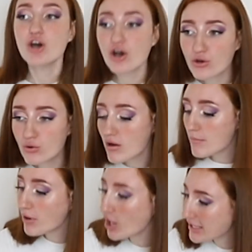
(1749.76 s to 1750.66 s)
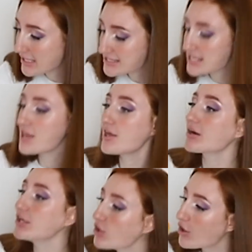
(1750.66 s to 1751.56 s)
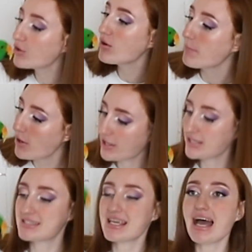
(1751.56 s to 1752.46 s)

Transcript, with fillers: No pockets. There are no pockets.